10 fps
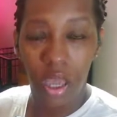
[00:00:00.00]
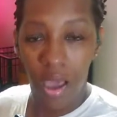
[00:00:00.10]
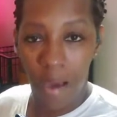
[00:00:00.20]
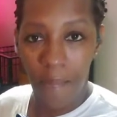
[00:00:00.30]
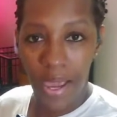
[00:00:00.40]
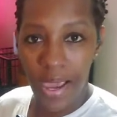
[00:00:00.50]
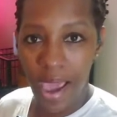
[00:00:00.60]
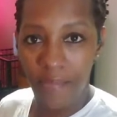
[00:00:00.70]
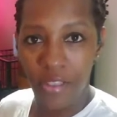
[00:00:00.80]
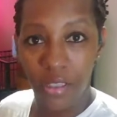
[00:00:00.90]
I may
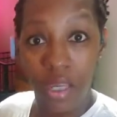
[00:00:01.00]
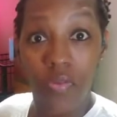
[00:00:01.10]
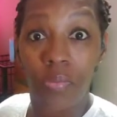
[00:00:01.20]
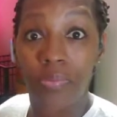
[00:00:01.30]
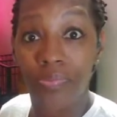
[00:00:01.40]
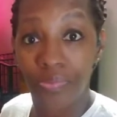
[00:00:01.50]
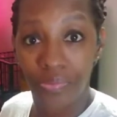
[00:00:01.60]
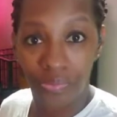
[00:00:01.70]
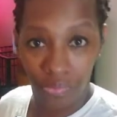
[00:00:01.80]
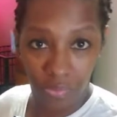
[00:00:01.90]
have to leave them
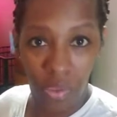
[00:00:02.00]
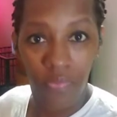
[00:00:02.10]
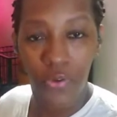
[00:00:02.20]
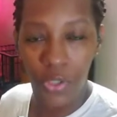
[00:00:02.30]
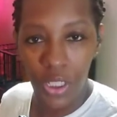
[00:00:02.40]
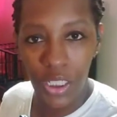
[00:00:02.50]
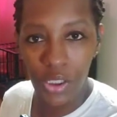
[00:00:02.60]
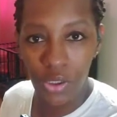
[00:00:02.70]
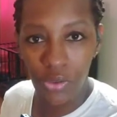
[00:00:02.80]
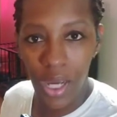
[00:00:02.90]
for an
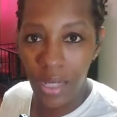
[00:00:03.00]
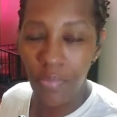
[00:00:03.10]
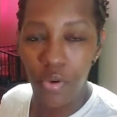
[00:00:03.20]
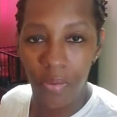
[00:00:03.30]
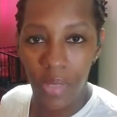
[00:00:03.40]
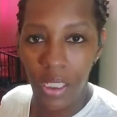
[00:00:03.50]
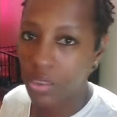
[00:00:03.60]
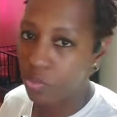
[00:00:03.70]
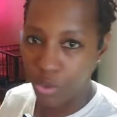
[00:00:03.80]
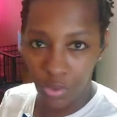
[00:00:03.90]
additional 8 more
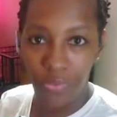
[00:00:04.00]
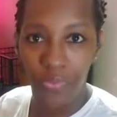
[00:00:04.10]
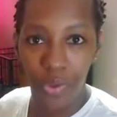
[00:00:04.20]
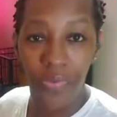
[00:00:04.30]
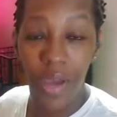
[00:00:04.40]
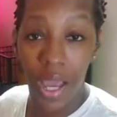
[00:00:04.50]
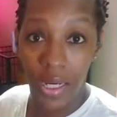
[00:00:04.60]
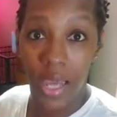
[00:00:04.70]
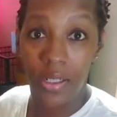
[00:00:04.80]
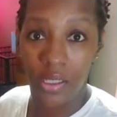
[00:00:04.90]
minutes. We'll find
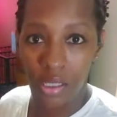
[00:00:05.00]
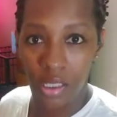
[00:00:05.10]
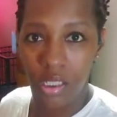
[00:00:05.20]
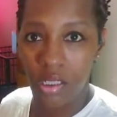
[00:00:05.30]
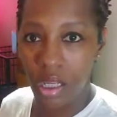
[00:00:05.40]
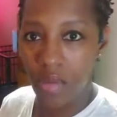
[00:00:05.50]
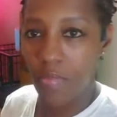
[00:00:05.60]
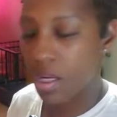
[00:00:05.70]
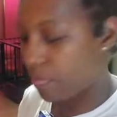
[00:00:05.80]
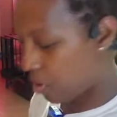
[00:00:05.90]
out at the
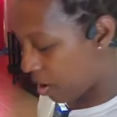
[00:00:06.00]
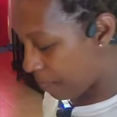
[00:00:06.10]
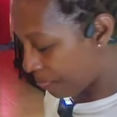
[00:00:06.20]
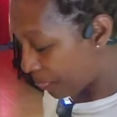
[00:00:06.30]
16-minute mark.